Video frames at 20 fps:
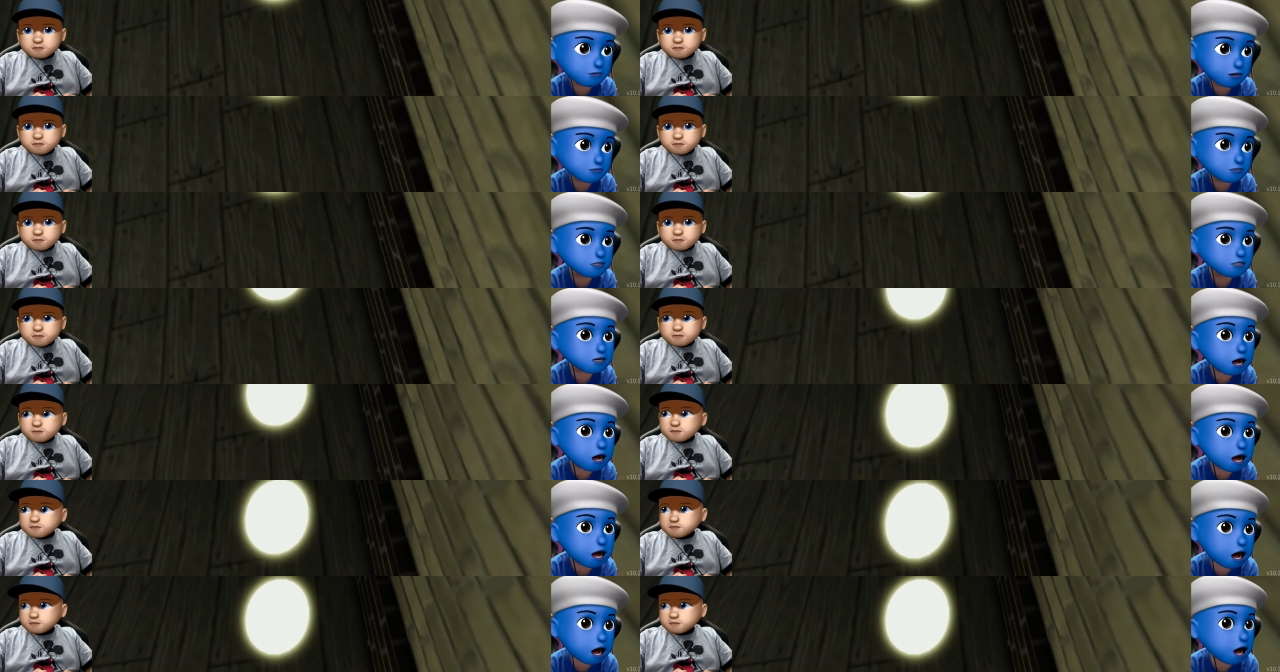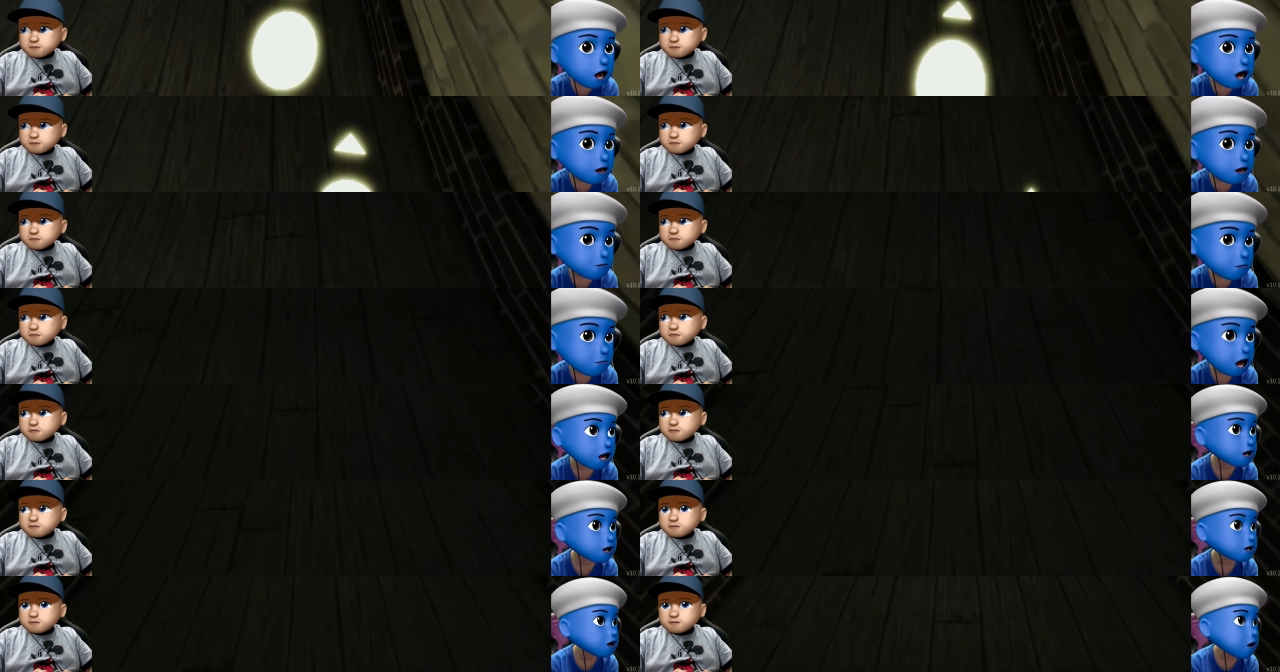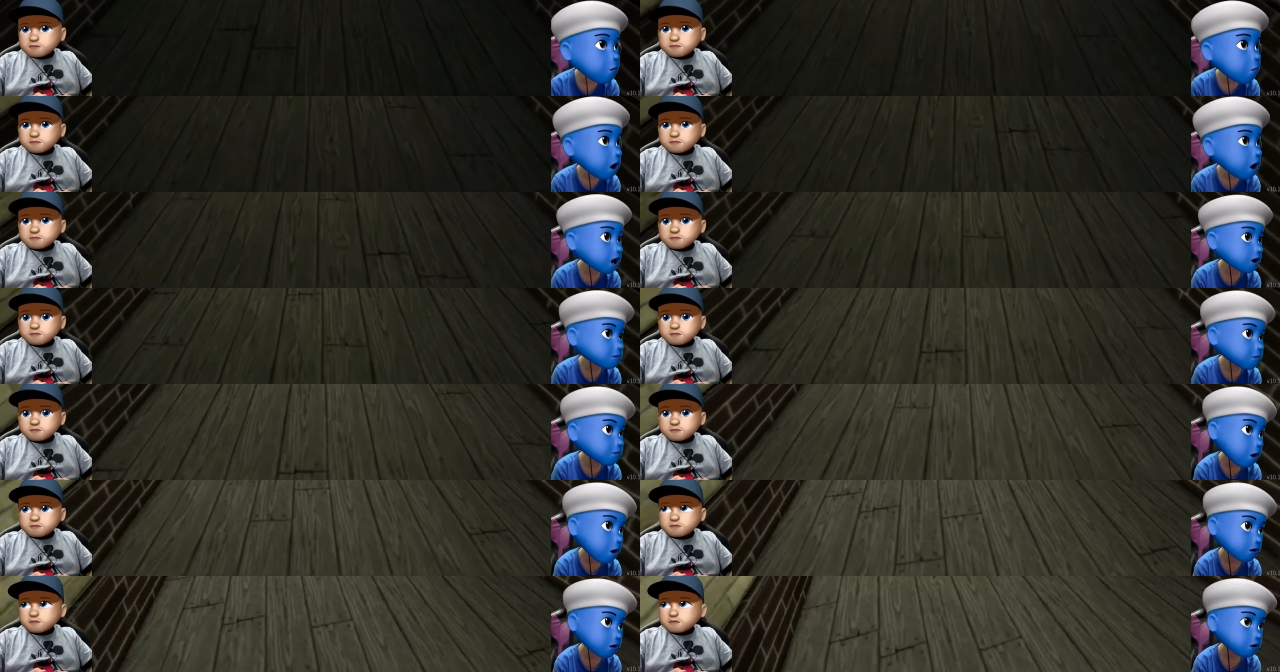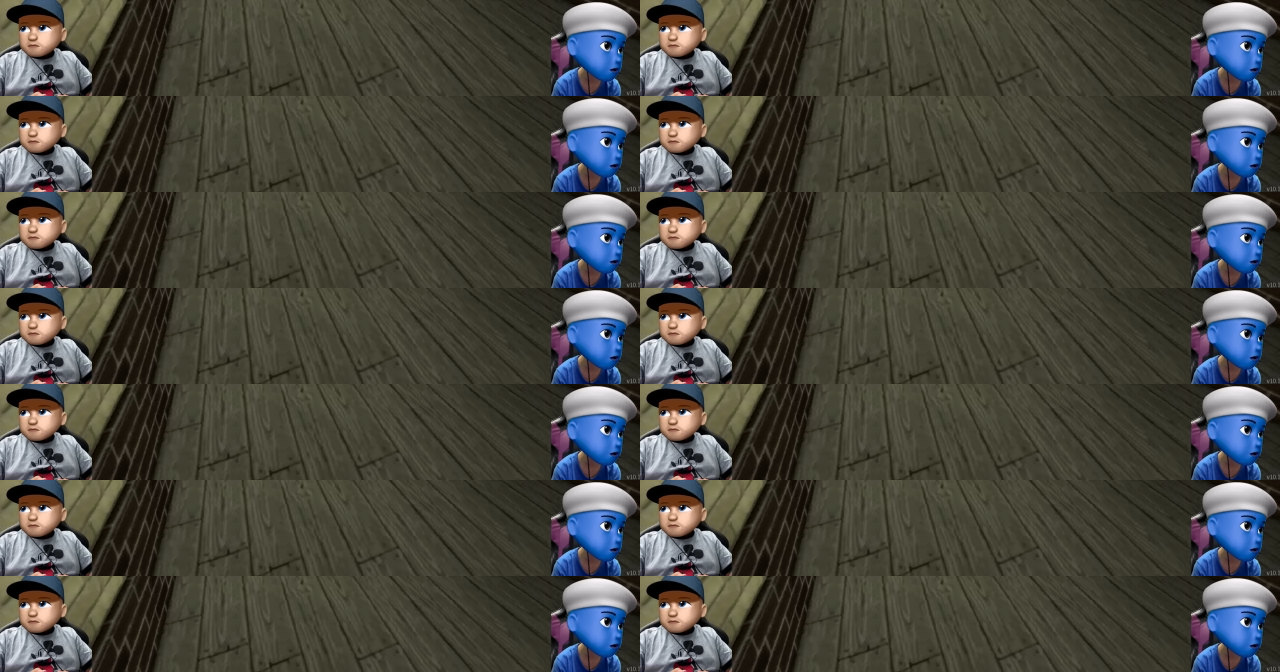Speaker 1: Uh, mine's a white marker, okay?